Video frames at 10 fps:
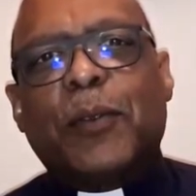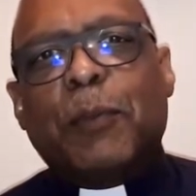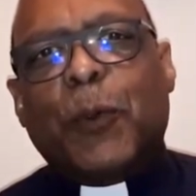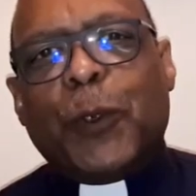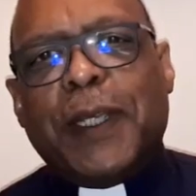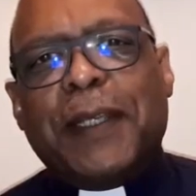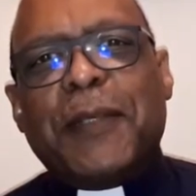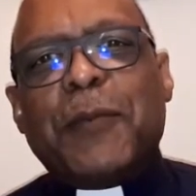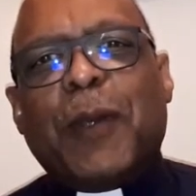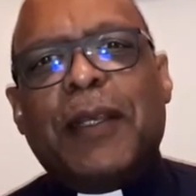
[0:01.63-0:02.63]
Good
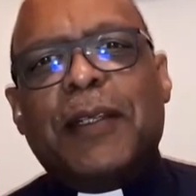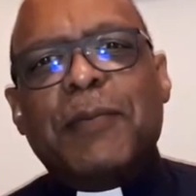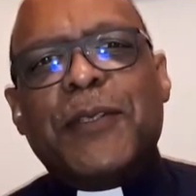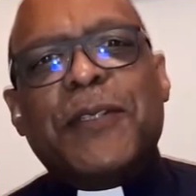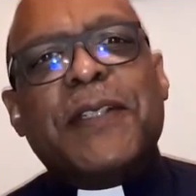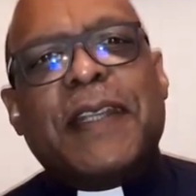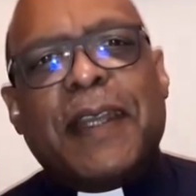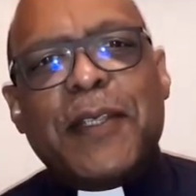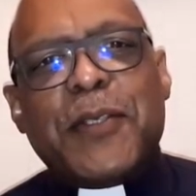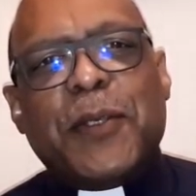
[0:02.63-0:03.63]
morning and welcome to
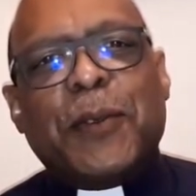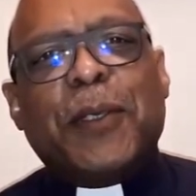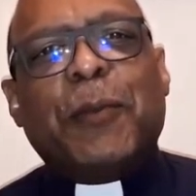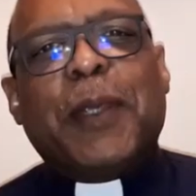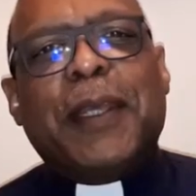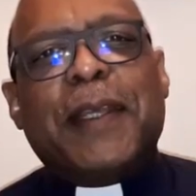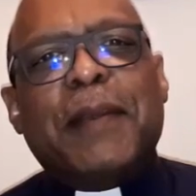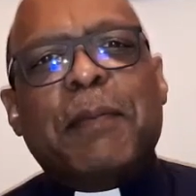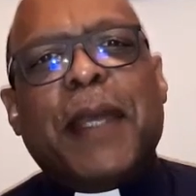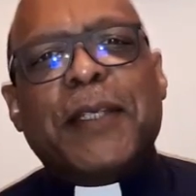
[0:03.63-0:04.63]
today's Holy
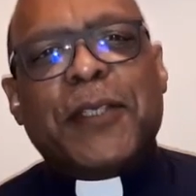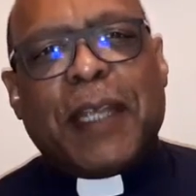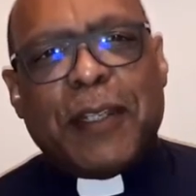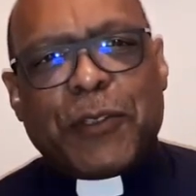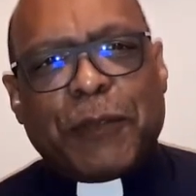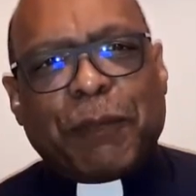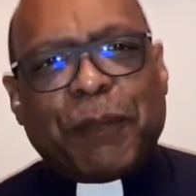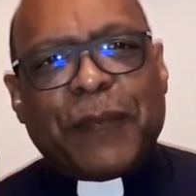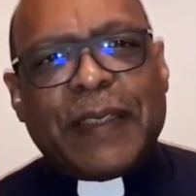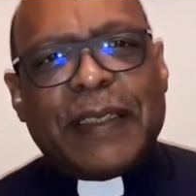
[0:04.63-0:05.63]
Week
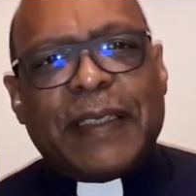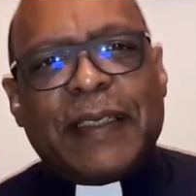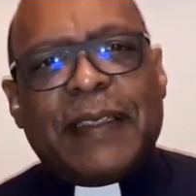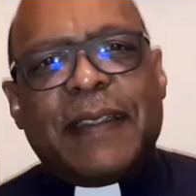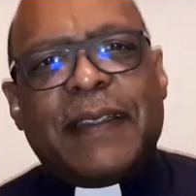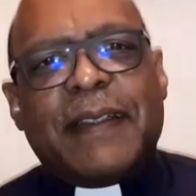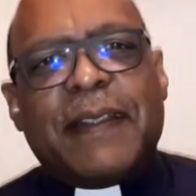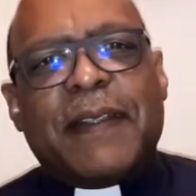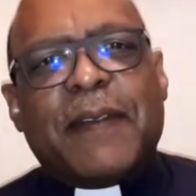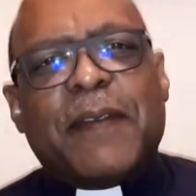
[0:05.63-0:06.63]
meditation.
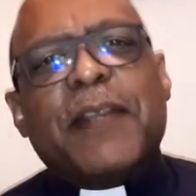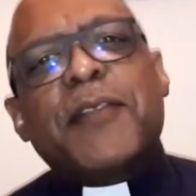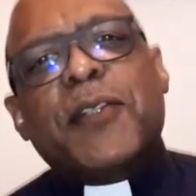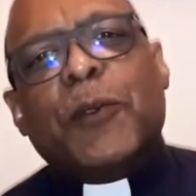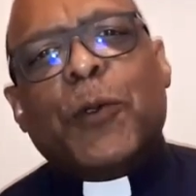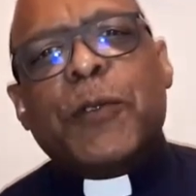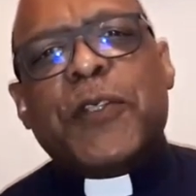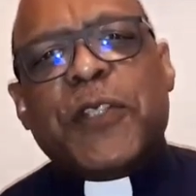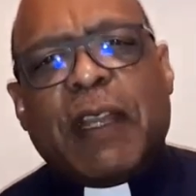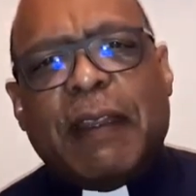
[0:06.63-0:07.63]
There is an
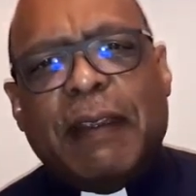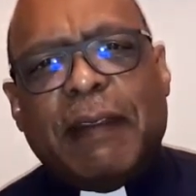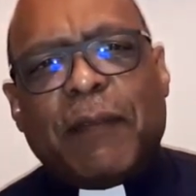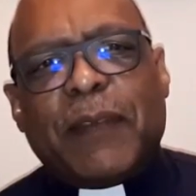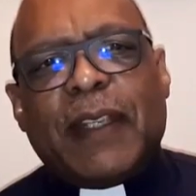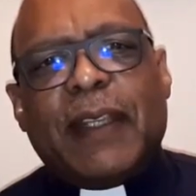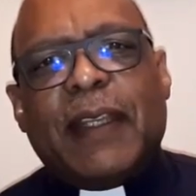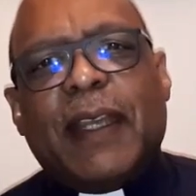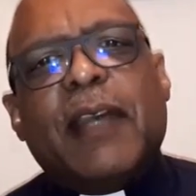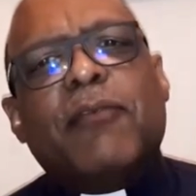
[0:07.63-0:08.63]
old saying,
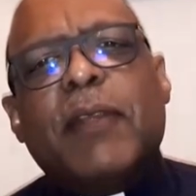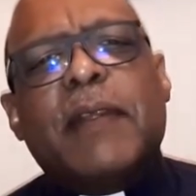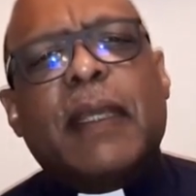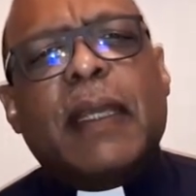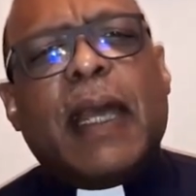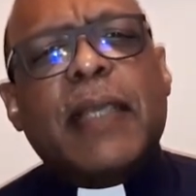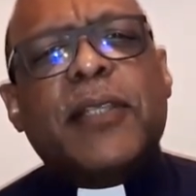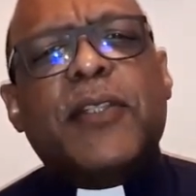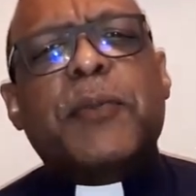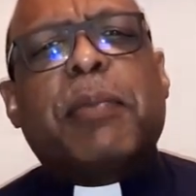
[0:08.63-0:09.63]
everything
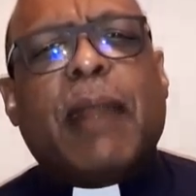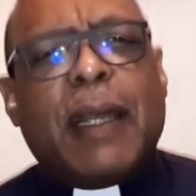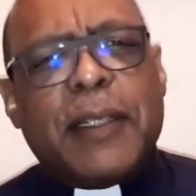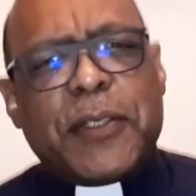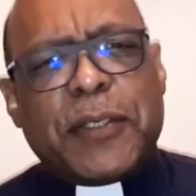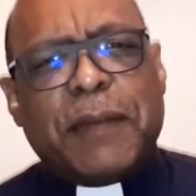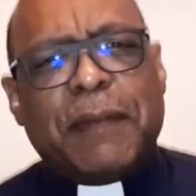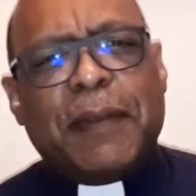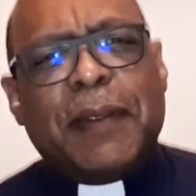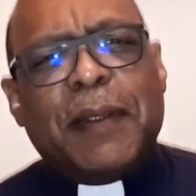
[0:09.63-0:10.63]
has its price,
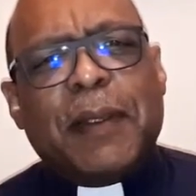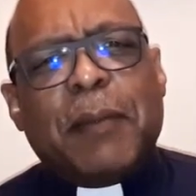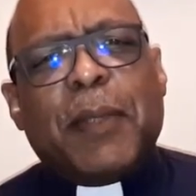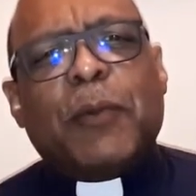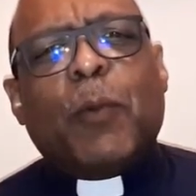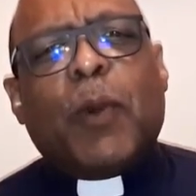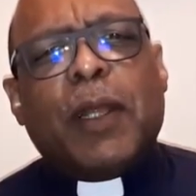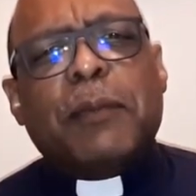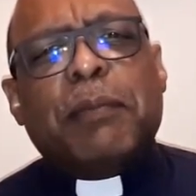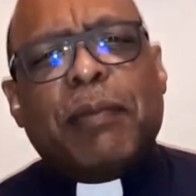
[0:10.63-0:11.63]
but
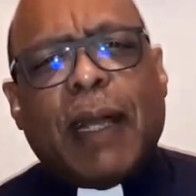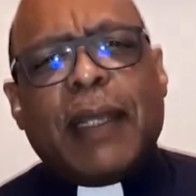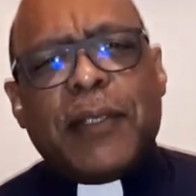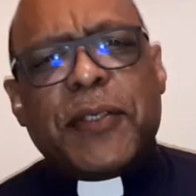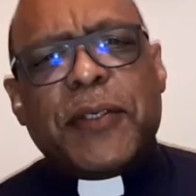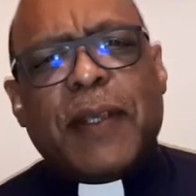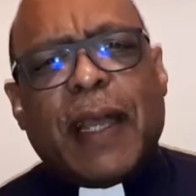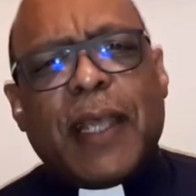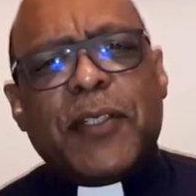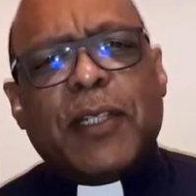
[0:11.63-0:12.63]
what price
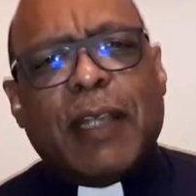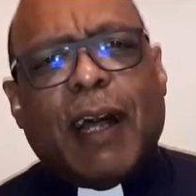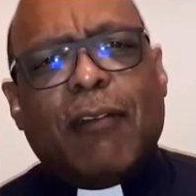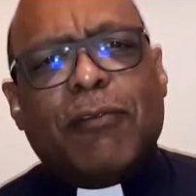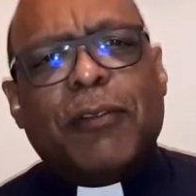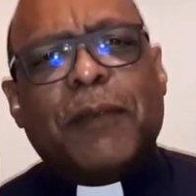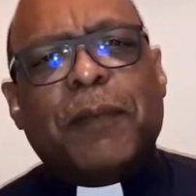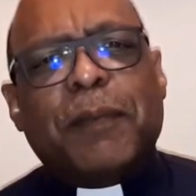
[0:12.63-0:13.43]
has love?